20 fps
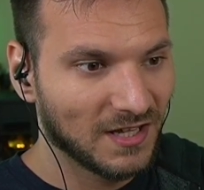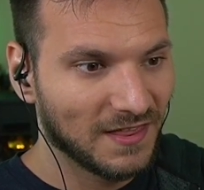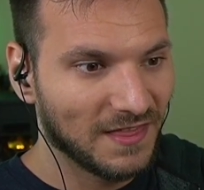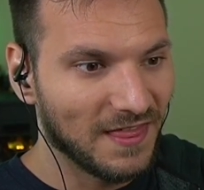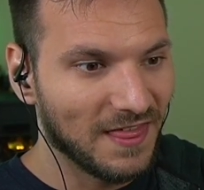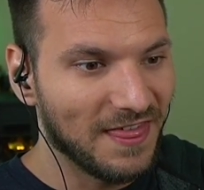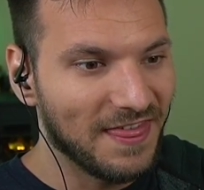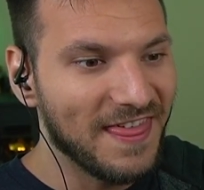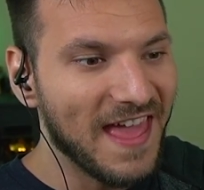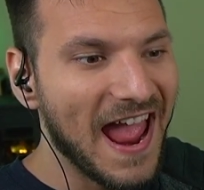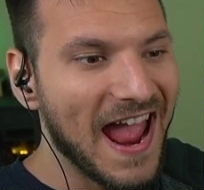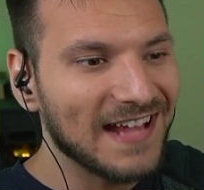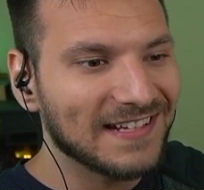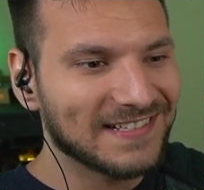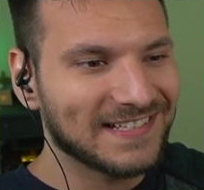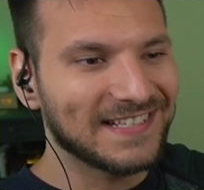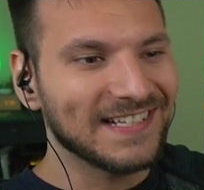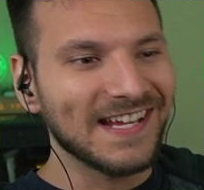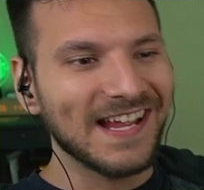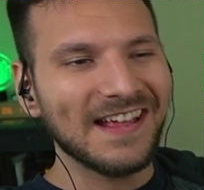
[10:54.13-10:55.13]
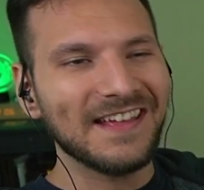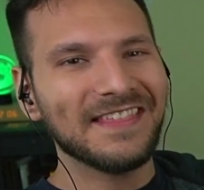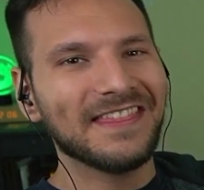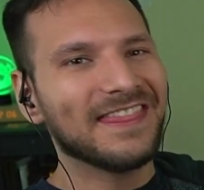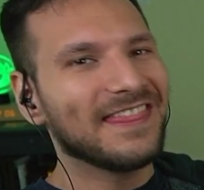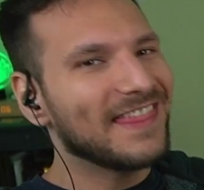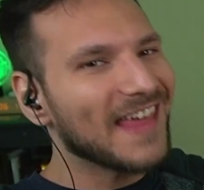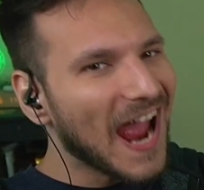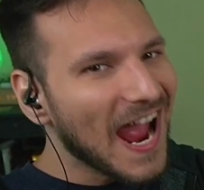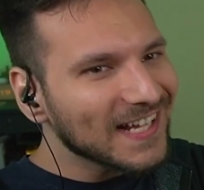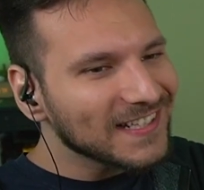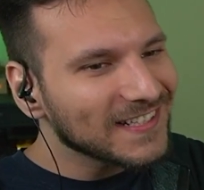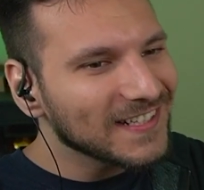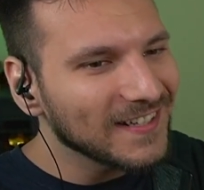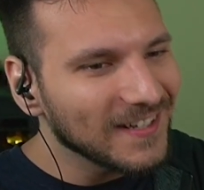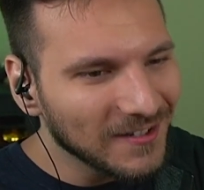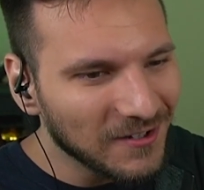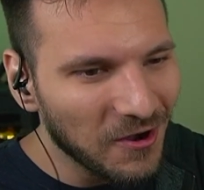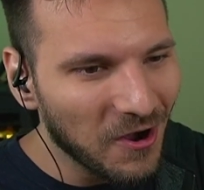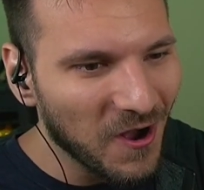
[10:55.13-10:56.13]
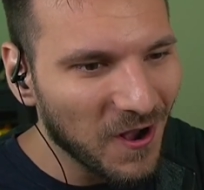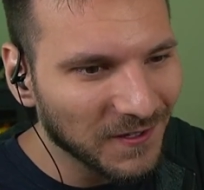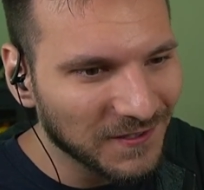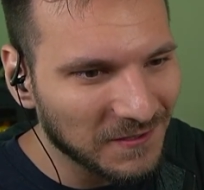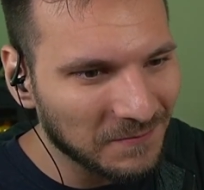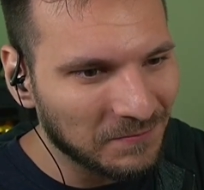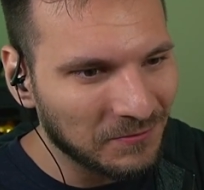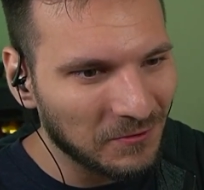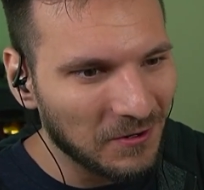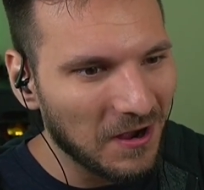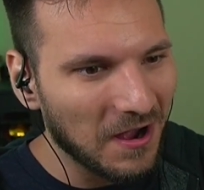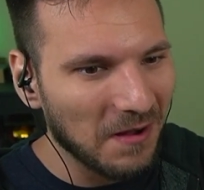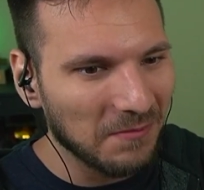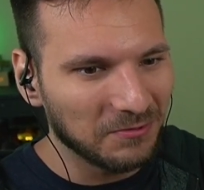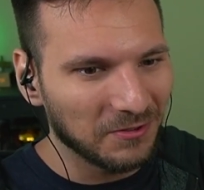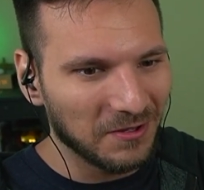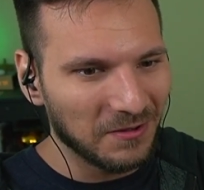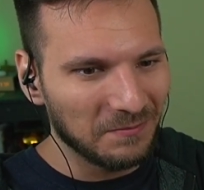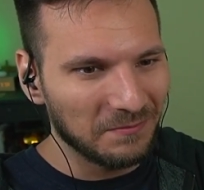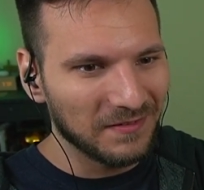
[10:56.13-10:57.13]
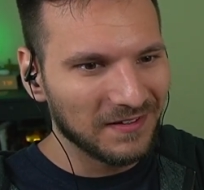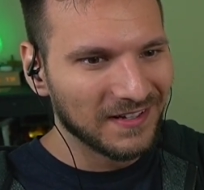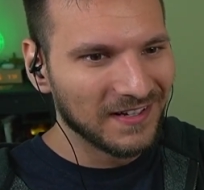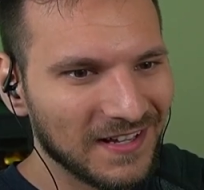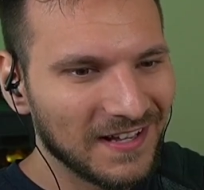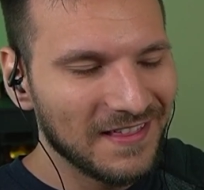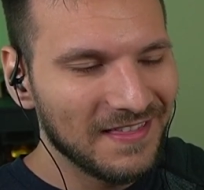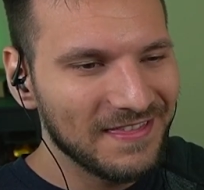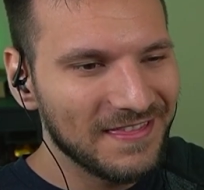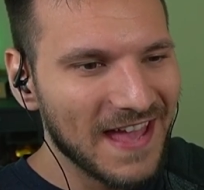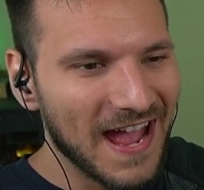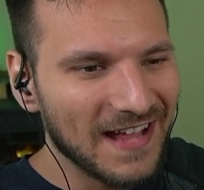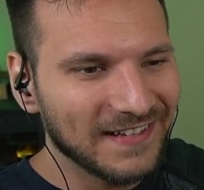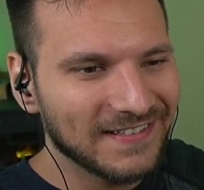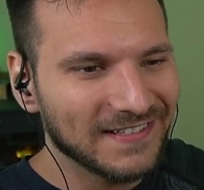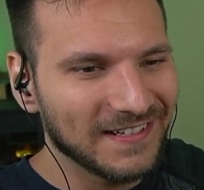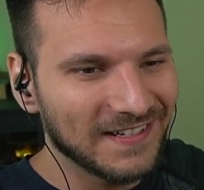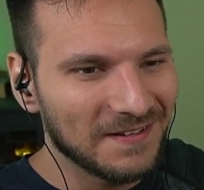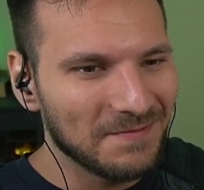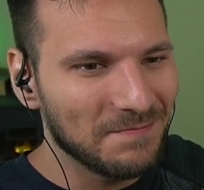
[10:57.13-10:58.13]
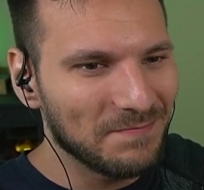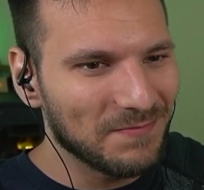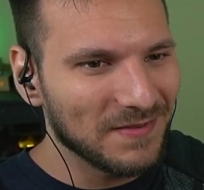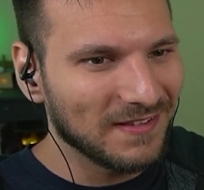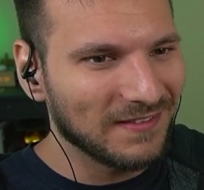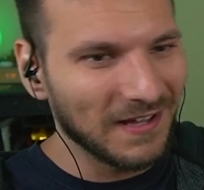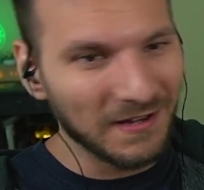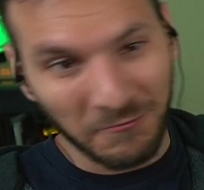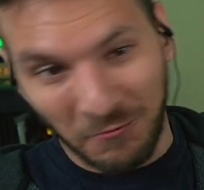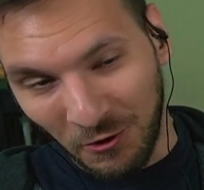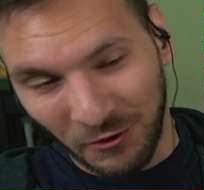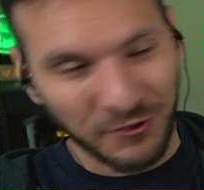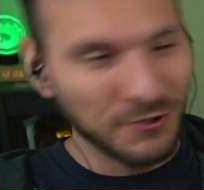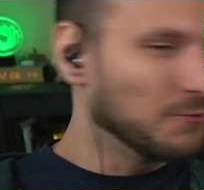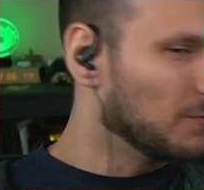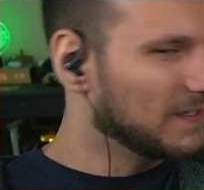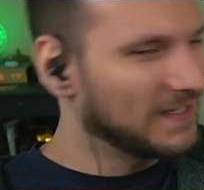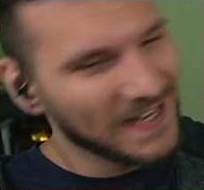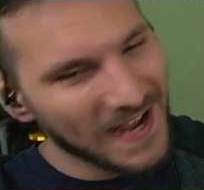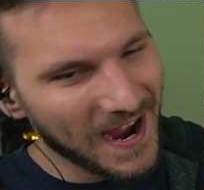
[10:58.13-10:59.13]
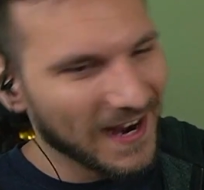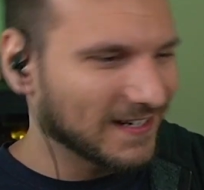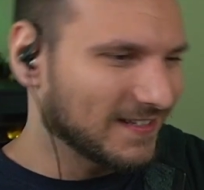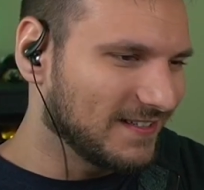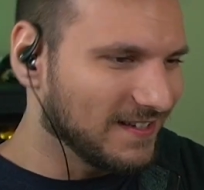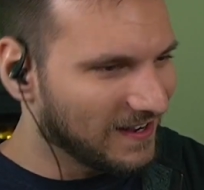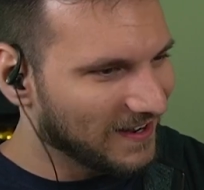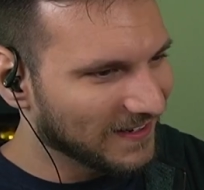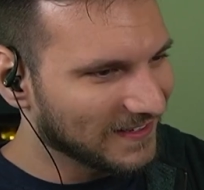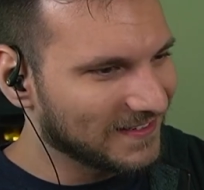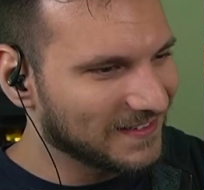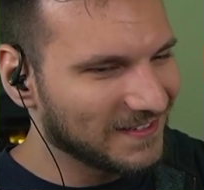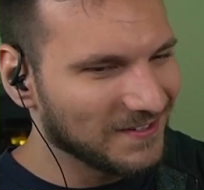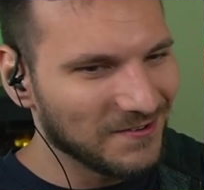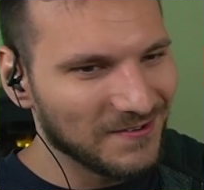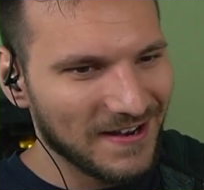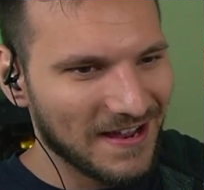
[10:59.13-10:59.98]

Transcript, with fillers: that see, that's gonna cause a problem. That's gonna be like, well, you attacked us, so